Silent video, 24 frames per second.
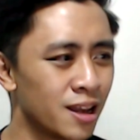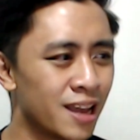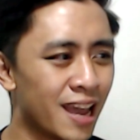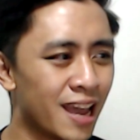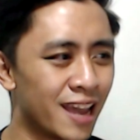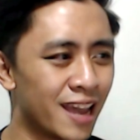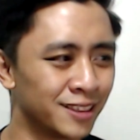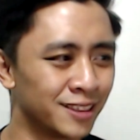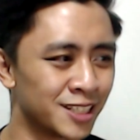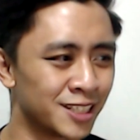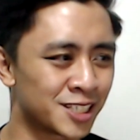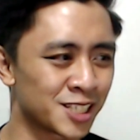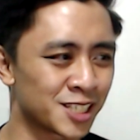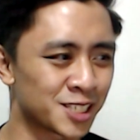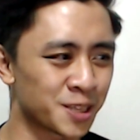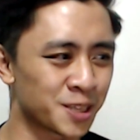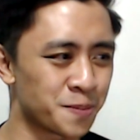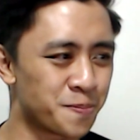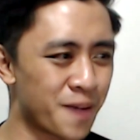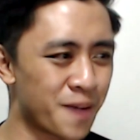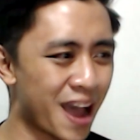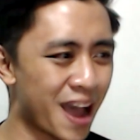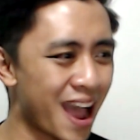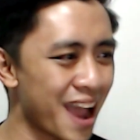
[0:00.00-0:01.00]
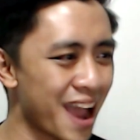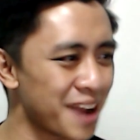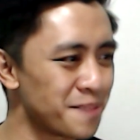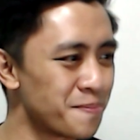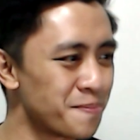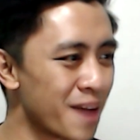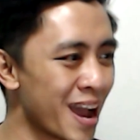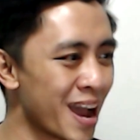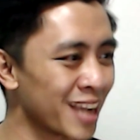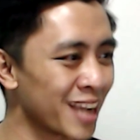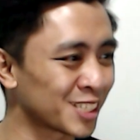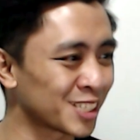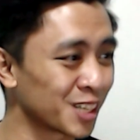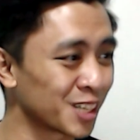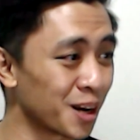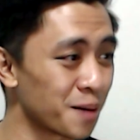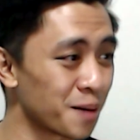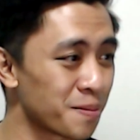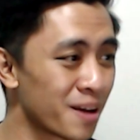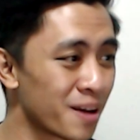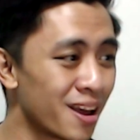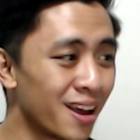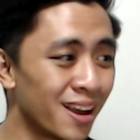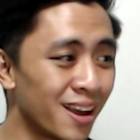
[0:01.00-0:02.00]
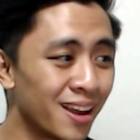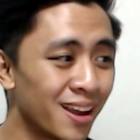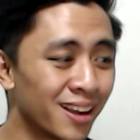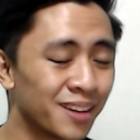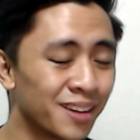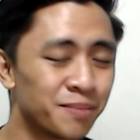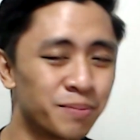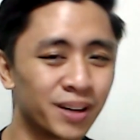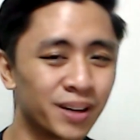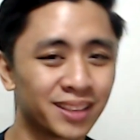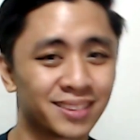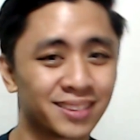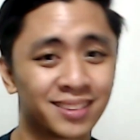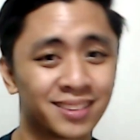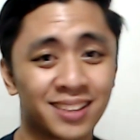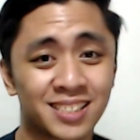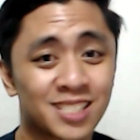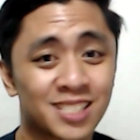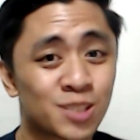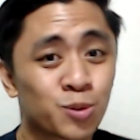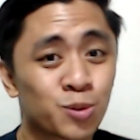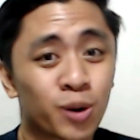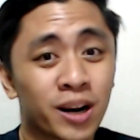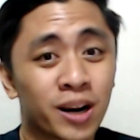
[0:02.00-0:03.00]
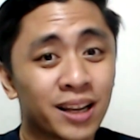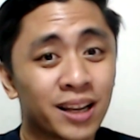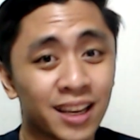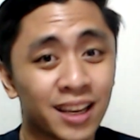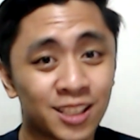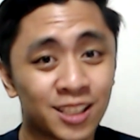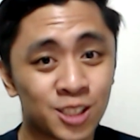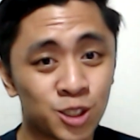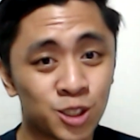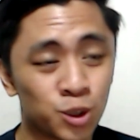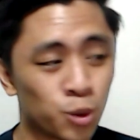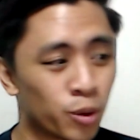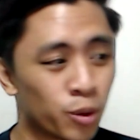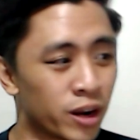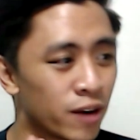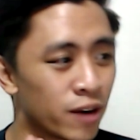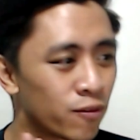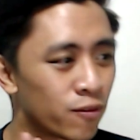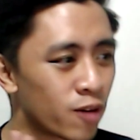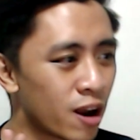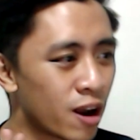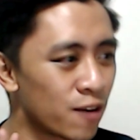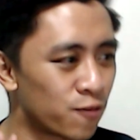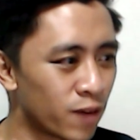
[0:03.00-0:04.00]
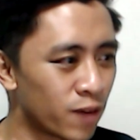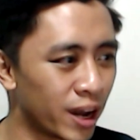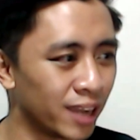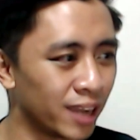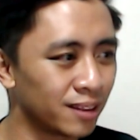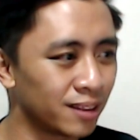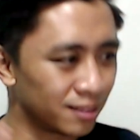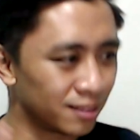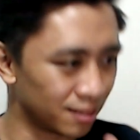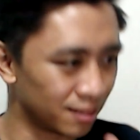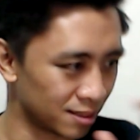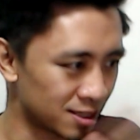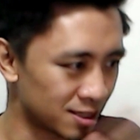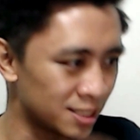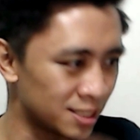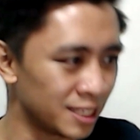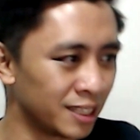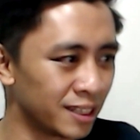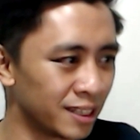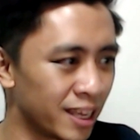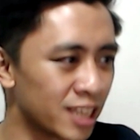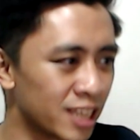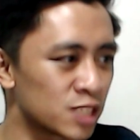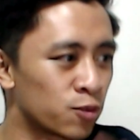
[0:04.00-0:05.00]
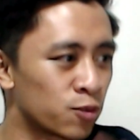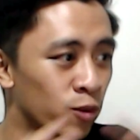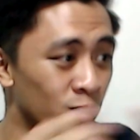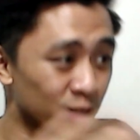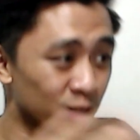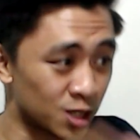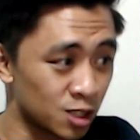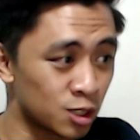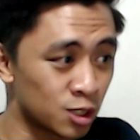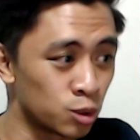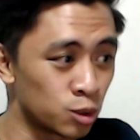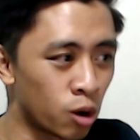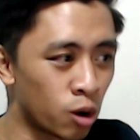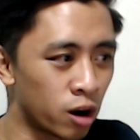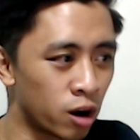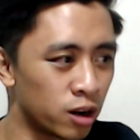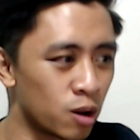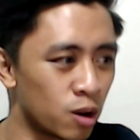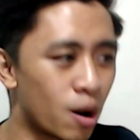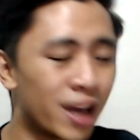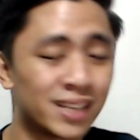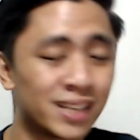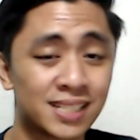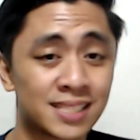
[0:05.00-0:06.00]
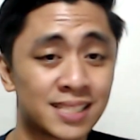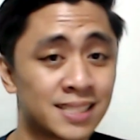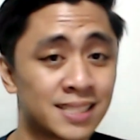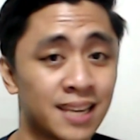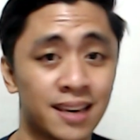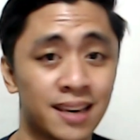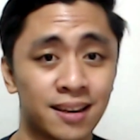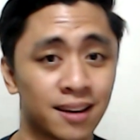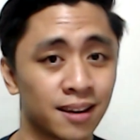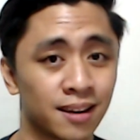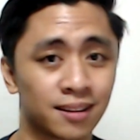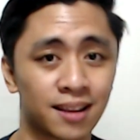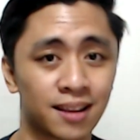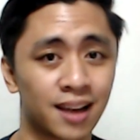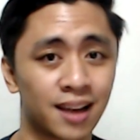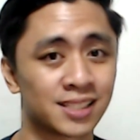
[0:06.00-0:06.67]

And this is a bad matchup. But this is what I like to do whenever I fight Steelix versus Lucario. I just take it.